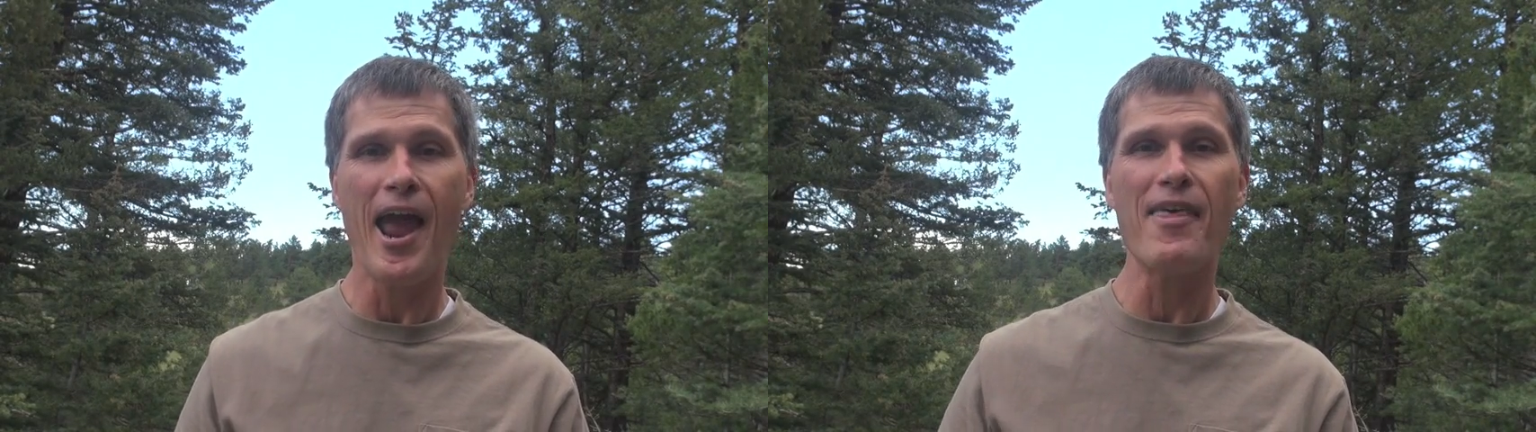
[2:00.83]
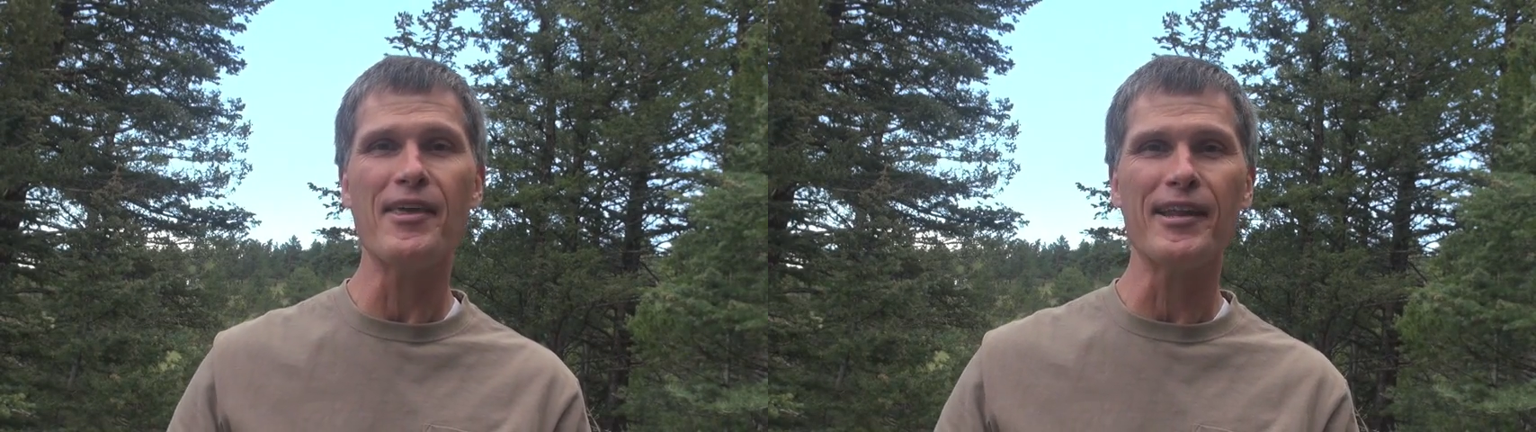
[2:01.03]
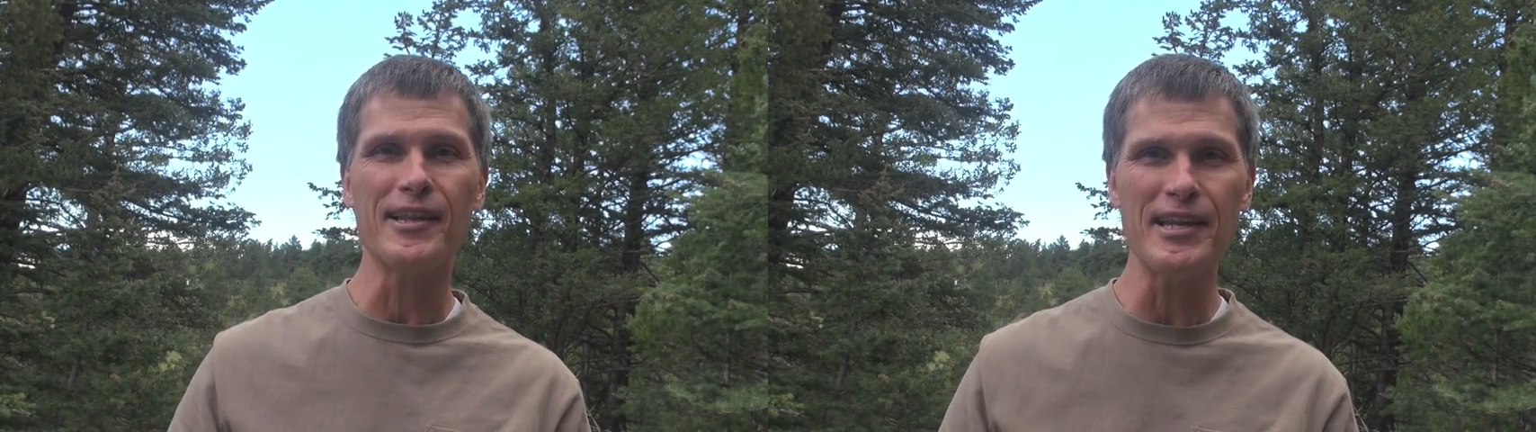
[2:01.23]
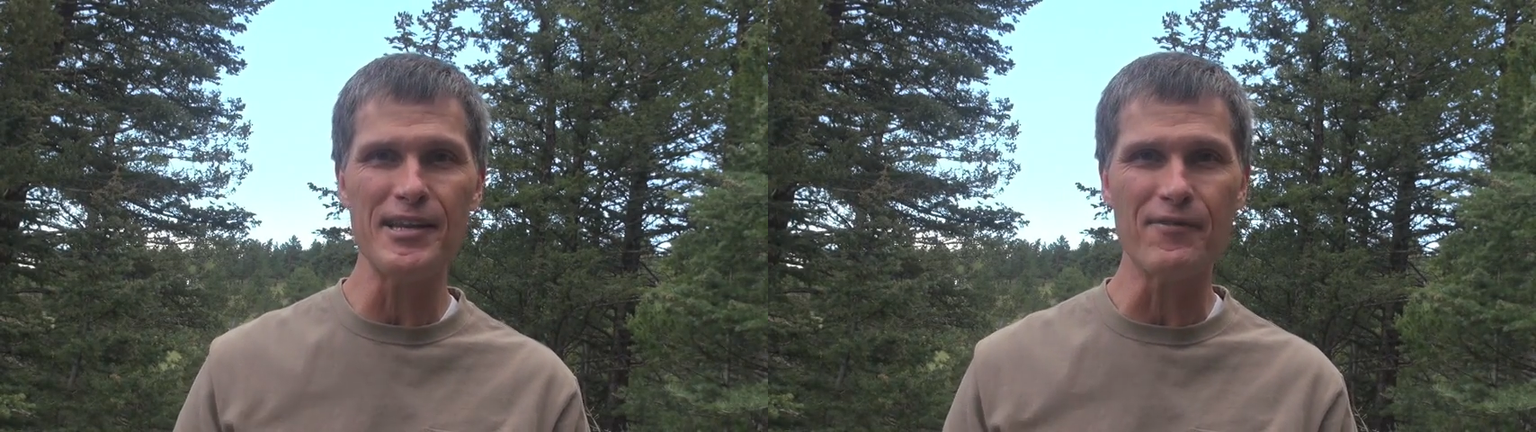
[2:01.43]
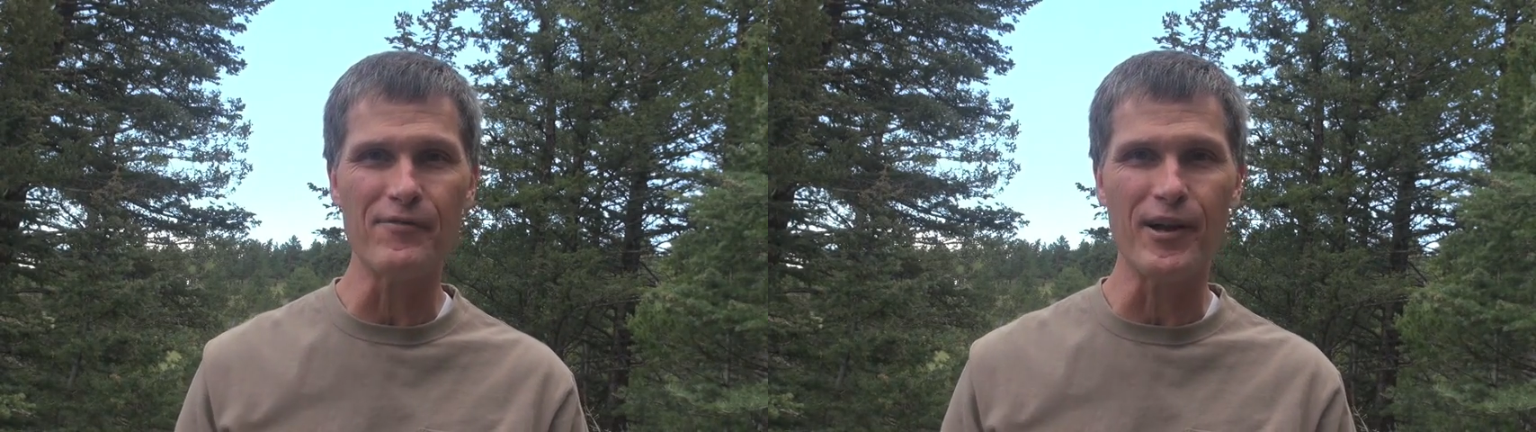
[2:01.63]
and then
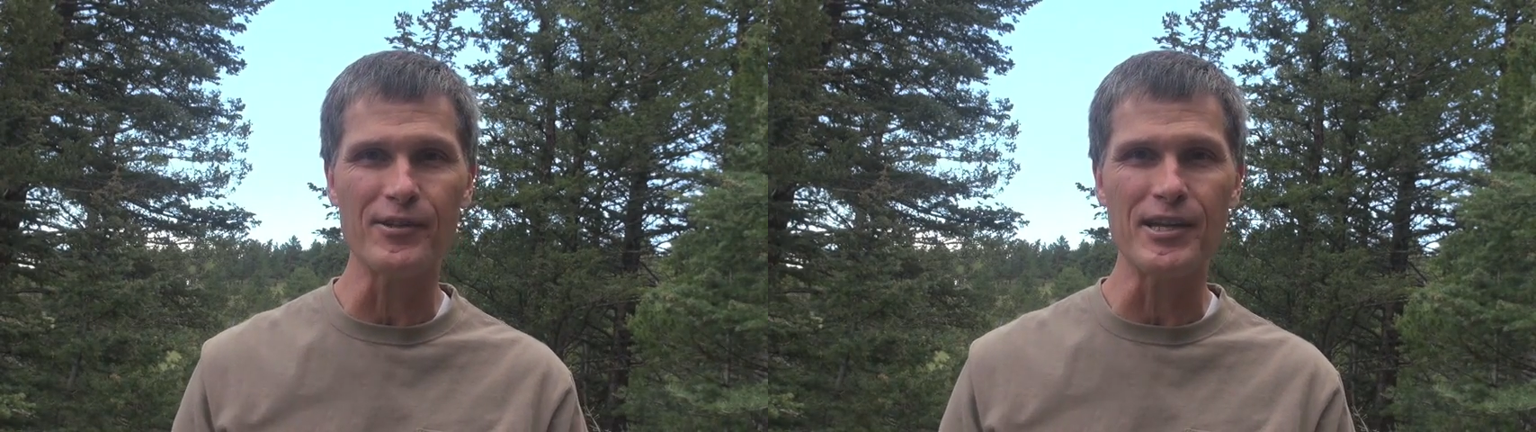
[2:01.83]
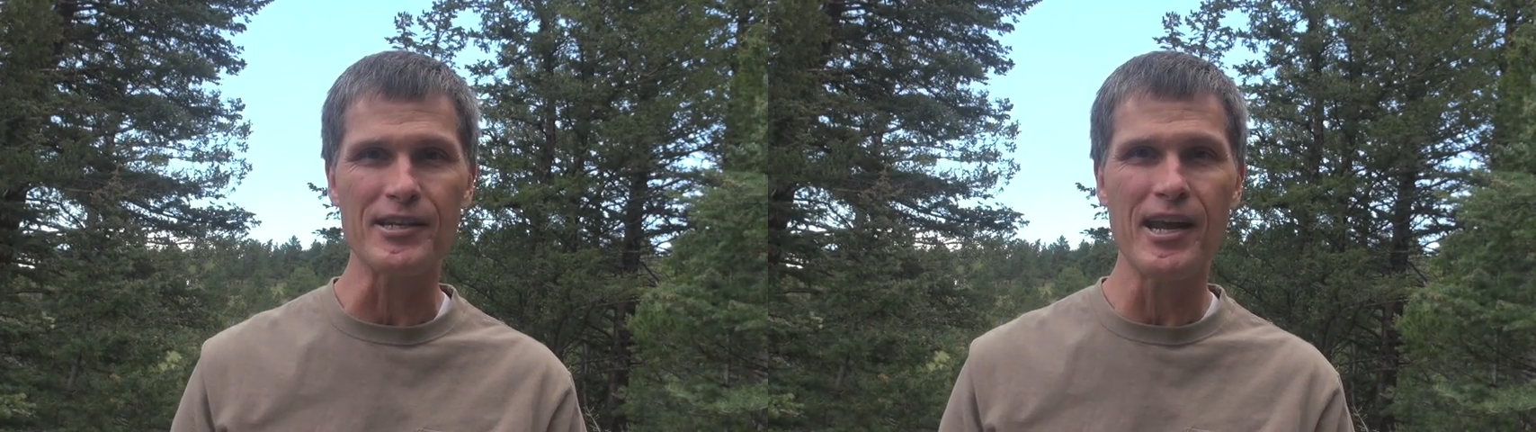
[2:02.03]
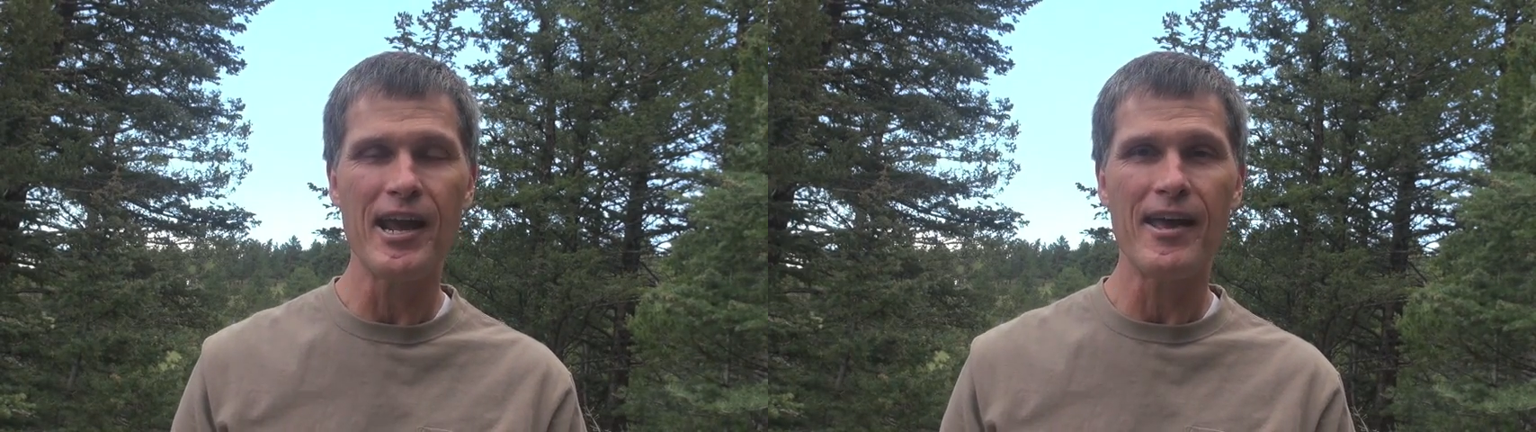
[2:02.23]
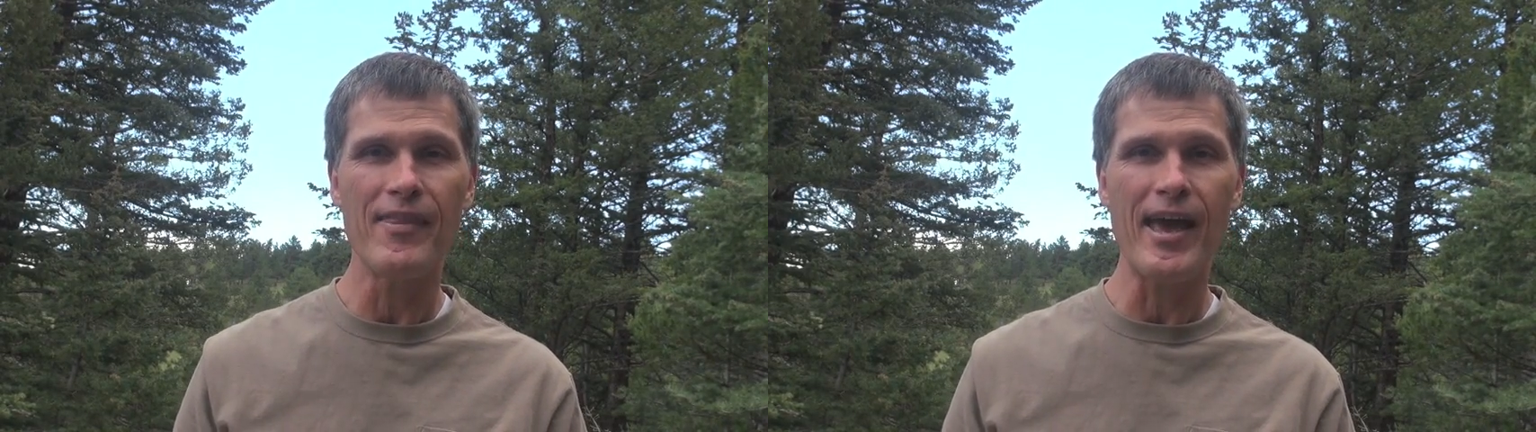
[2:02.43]
Linda felt it, and